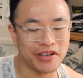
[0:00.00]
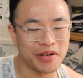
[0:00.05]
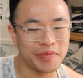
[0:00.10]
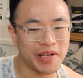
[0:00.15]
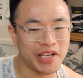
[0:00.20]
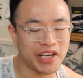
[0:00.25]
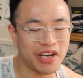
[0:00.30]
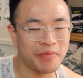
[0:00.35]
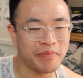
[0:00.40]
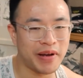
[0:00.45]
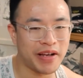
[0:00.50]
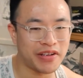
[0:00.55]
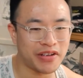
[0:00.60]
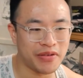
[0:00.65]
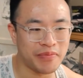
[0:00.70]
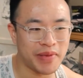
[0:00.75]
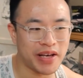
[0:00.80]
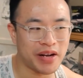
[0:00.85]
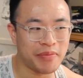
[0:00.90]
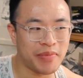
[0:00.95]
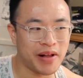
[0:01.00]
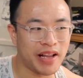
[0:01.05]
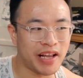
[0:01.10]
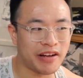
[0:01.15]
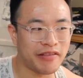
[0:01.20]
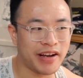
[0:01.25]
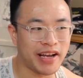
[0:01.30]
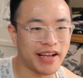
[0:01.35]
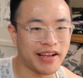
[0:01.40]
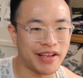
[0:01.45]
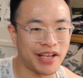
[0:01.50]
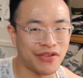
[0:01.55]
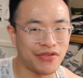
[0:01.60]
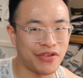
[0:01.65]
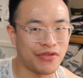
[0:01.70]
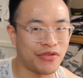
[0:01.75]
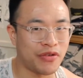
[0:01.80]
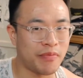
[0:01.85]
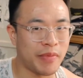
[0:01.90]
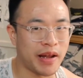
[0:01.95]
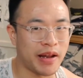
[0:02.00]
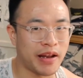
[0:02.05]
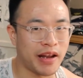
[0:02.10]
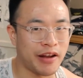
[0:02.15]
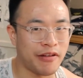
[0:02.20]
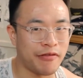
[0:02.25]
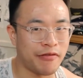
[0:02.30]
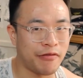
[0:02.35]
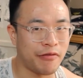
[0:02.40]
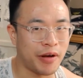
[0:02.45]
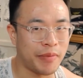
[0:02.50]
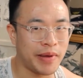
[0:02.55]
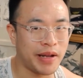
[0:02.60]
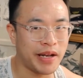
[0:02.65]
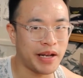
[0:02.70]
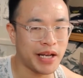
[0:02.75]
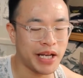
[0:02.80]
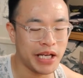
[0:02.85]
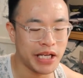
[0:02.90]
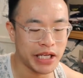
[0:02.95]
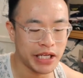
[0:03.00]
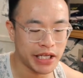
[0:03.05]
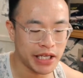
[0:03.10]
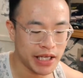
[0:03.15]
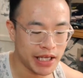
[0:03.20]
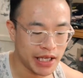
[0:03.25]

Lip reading: to determine your basal metabolic rate is different for men and women.